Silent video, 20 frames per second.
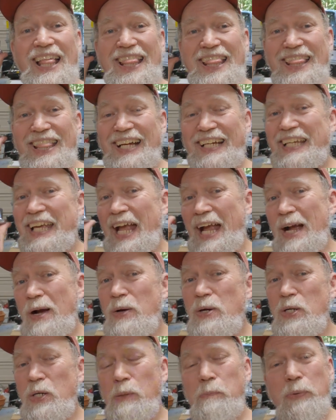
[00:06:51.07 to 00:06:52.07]
the
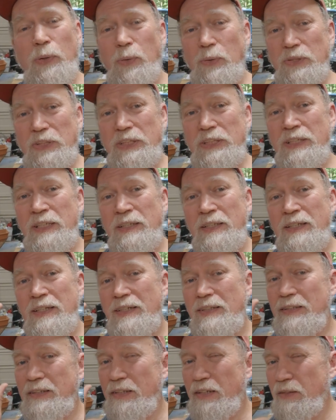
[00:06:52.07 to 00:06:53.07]
carrier bolts
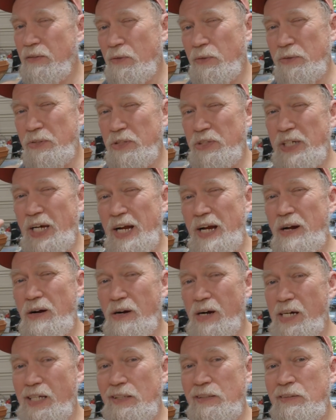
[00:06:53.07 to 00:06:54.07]
that are going to hold your tire
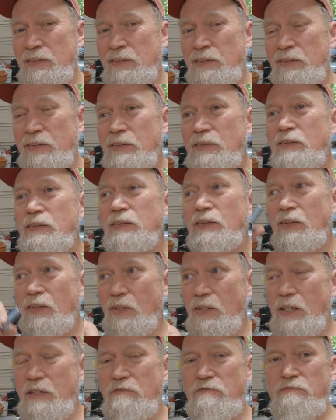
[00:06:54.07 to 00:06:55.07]

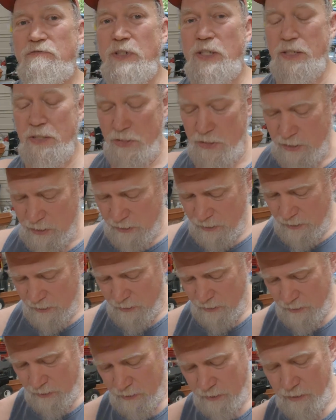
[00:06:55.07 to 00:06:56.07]
on first.
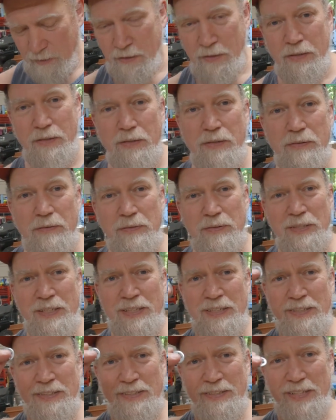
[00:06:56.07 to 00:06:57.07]

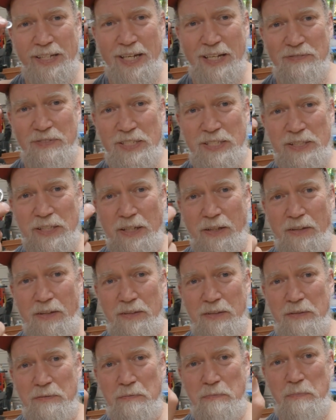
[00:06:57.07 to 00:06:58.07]
They have these
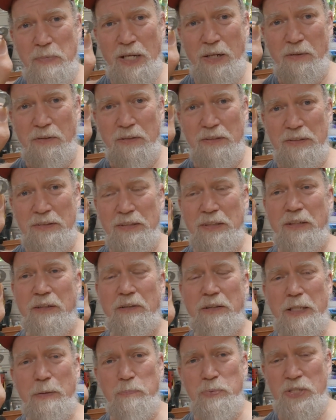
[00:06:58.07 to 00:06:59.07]
little metal
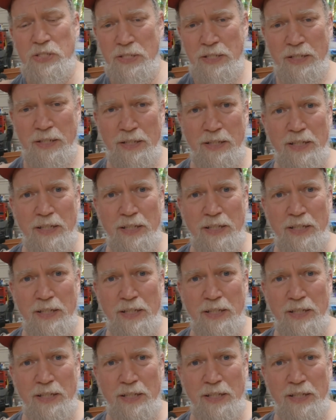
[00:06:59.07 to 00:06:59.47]
clips,